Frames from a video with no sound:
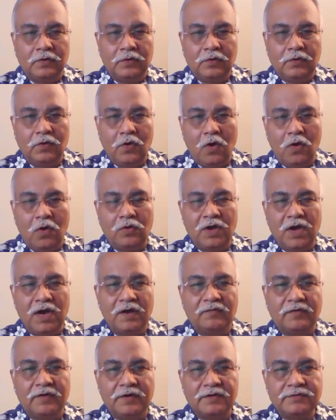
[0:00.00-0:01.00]
long
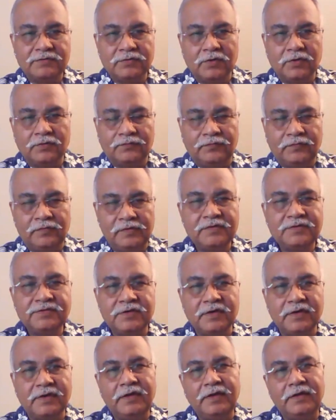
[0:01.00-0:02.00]
hours of
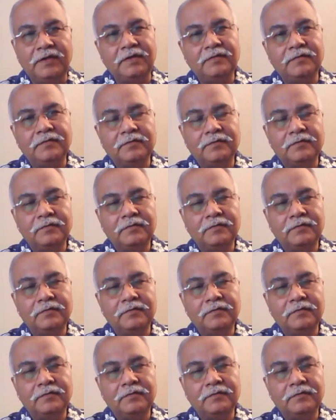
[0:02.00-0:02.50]
studying.